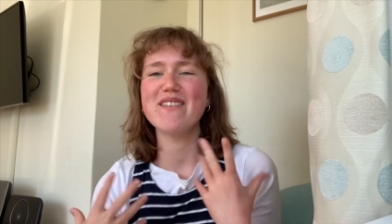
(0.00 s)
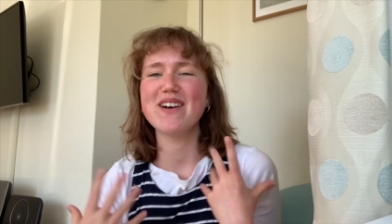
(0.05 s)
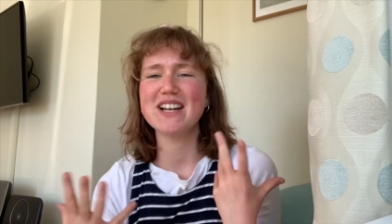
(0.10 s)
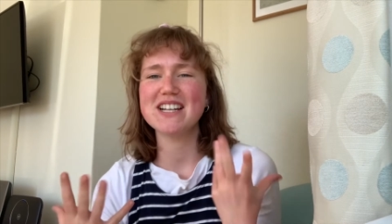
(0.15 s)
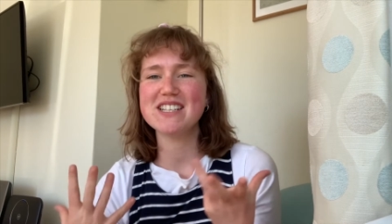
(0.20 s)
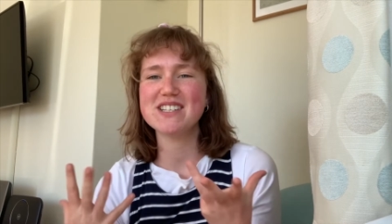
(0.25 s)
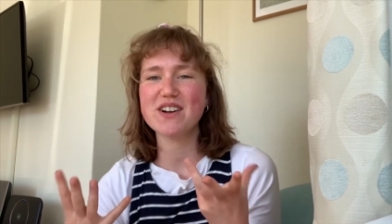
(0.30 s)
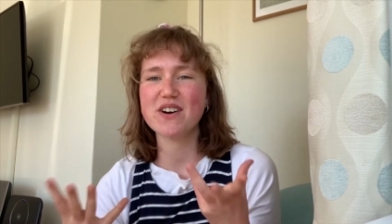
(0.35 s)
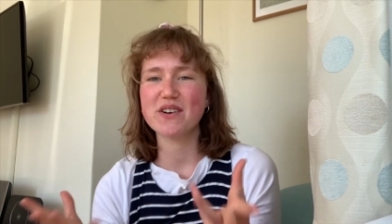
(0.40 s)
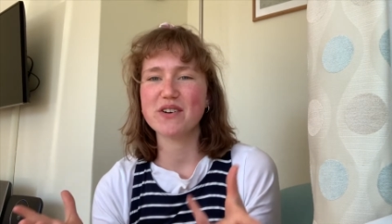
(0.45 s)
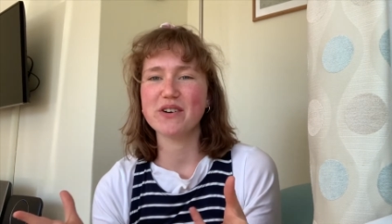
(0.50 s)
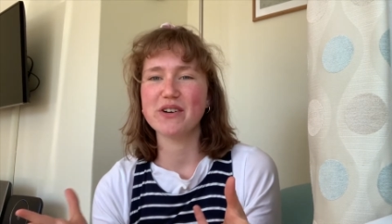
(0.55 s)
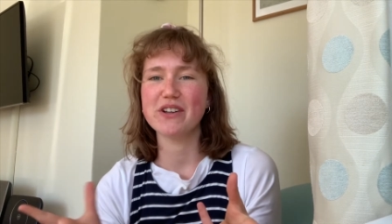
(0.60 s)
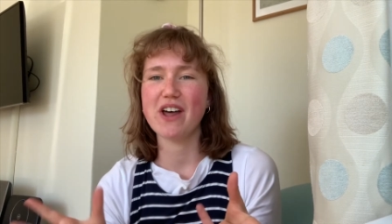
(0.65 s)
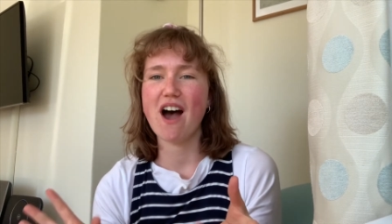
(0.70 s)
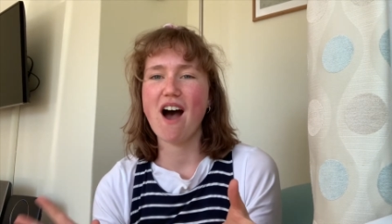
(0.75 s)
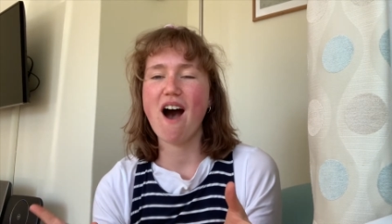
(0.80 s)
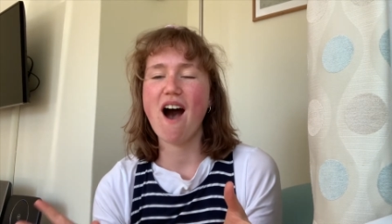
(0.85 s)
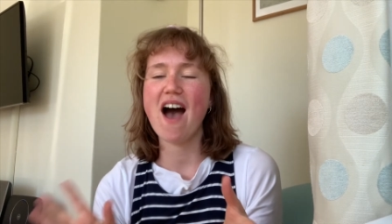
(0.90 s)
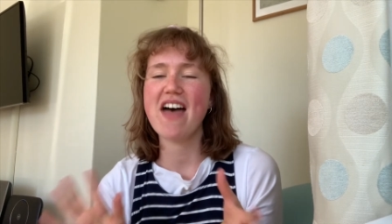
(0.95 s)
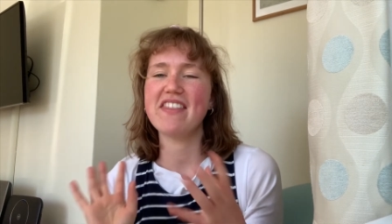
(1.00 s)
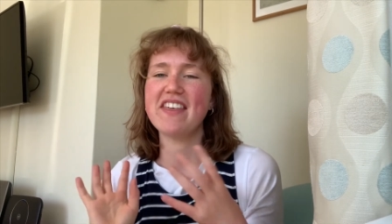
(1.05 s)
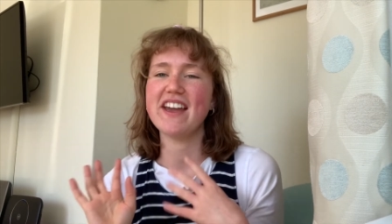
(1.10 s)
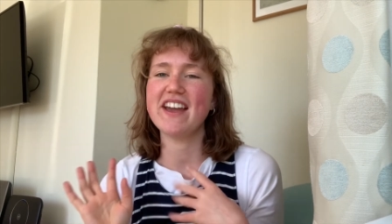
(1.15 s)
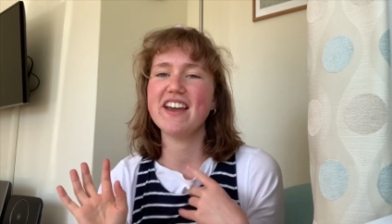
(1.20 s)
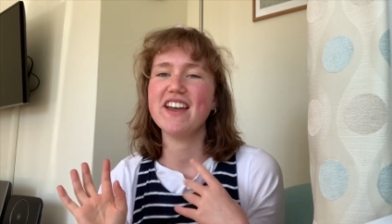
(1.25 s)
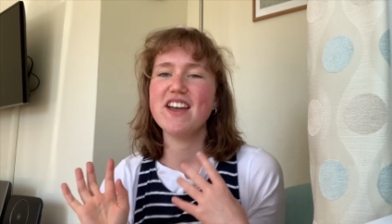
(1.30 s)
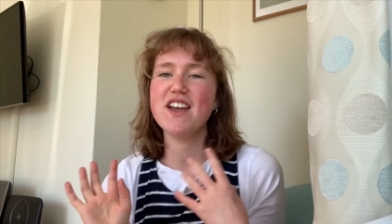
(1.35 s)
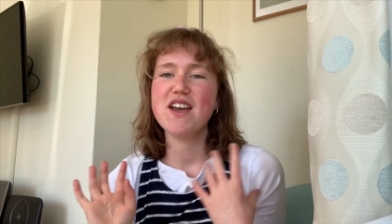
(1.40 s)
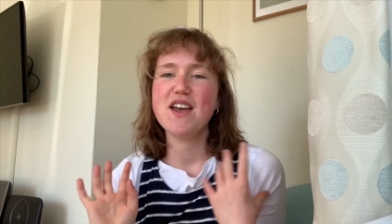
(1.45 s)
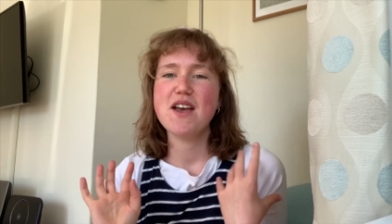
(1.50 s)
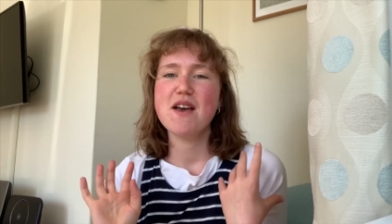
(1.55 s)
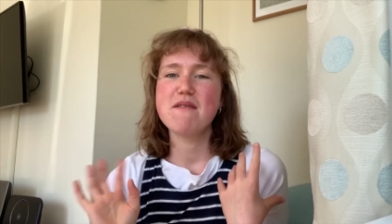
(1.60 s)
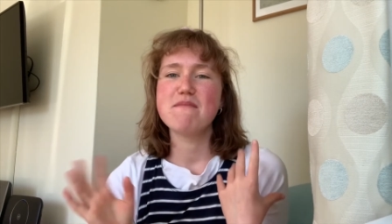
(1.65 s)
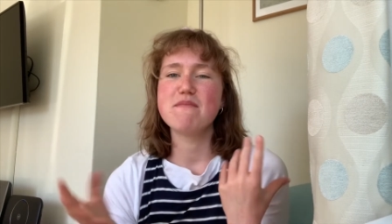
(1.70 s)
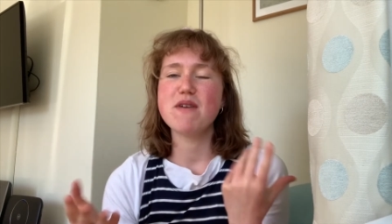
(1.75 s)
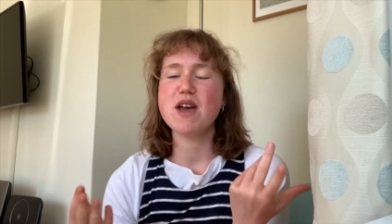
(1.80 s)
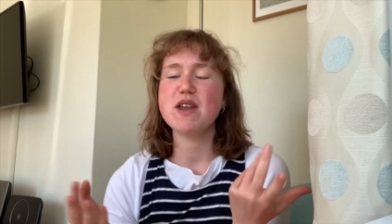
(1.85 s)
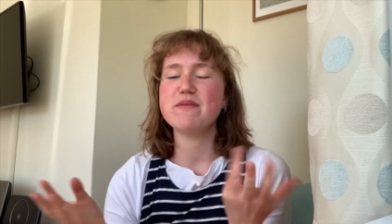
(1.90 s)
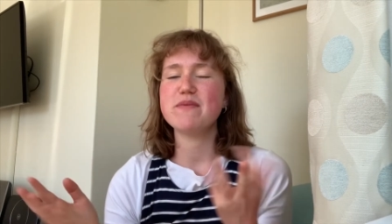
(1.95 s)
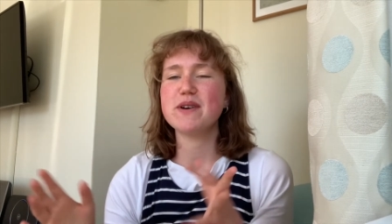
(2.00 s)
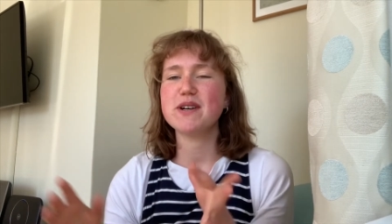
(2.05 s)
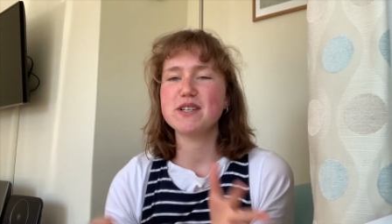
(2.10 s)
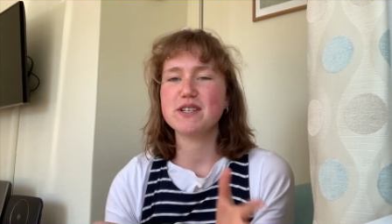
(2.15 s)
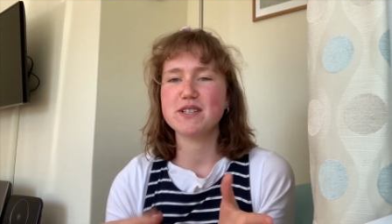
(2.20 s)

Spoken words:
Well, he's not called Art. I think Murderbot